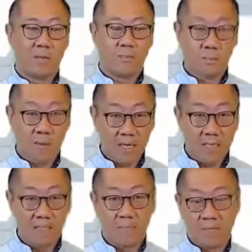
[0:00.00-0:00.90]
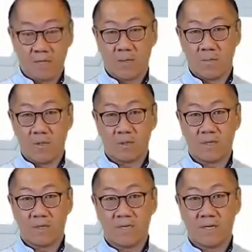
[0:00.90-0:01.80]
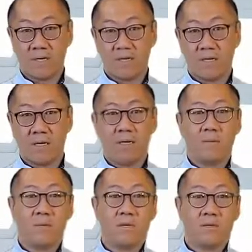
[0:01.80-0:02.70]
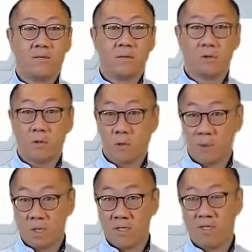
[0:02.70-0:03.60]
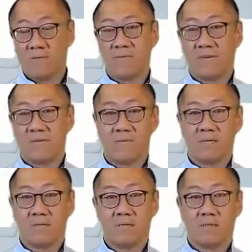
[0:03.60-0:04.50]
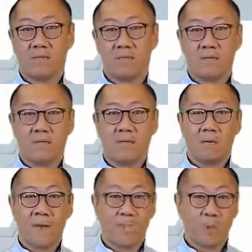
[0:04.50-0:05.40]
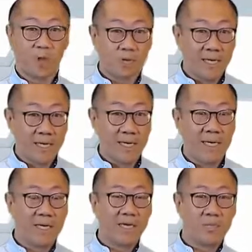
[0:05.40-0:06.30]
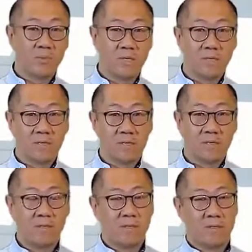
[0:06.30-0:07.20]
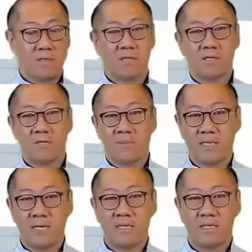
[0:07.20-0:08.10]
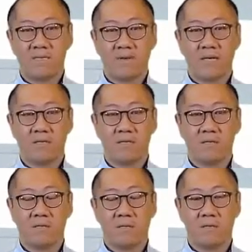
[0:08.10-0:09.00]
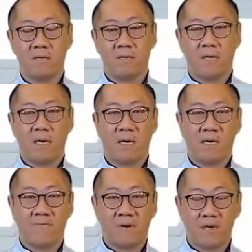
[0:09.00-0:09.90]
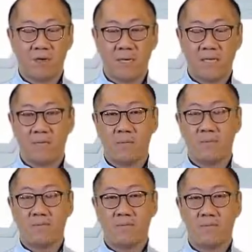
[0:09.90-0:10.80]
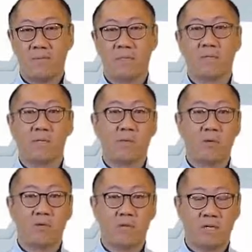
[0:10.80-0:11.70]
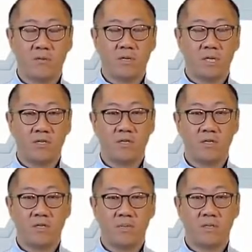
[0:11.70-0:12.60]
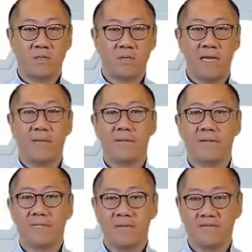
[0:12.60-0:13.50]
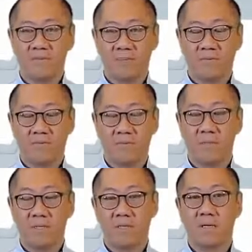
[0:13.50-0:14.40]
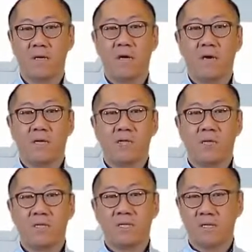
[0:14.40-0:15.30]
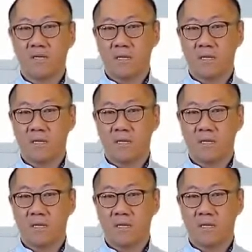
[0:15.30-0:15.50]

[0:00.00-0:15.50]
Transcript: brand is a big component of that, but also quality of governance, employee engagement, customer satisfaction, environmental performance, community relationships, health and safety performance. So you can see